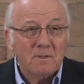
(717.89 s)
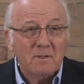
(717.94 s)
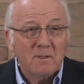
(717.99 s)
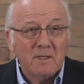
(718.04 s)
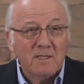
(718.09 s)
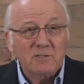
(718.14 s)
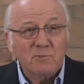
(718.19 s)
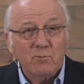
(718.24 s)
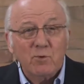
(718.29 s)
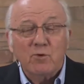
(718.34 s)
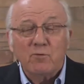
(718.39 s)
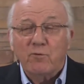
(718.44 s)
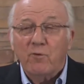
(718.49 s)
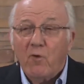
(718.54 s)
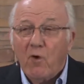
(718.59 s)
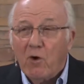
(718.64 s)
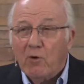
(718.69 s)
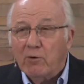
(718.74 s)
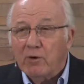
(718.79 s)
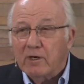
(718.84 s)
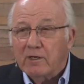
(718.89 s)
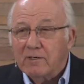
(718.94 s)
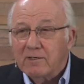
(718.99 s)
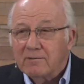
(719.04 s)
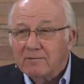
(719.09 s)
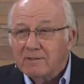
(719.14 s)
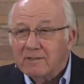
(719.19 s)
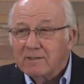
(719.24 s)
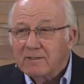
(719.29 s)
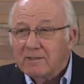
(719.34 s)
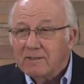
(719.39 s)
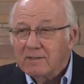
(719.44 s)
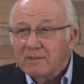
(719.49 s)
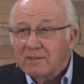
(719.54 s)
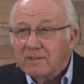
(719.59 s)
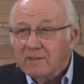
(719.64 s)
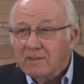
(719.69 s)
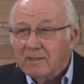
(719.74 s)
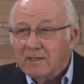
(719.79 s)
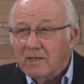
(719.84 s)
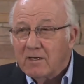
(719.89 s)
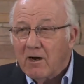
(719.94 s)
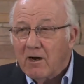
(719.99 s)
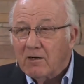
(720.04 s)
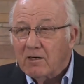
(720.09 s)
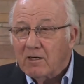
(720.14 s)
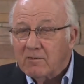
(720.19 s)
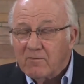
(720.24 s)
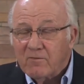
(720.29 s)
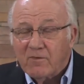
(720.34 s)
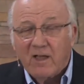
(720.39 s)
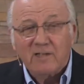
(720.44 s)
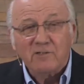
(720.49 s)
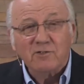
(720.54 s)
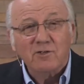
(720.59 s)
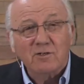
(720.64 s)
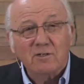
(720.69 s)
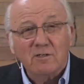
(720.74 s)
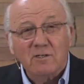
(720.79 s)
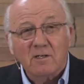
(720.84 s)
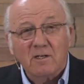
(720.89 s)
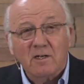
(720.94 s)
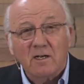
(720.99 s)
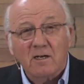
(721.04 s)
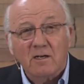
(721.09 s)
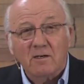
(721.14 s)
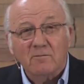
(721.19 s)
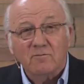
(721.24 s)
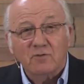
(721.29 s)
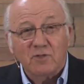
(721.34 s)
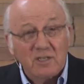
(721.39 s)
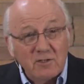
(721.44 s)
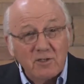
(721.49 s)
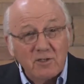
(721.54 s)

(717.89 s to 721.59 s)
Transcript: Let's move forward in our confession of Jesus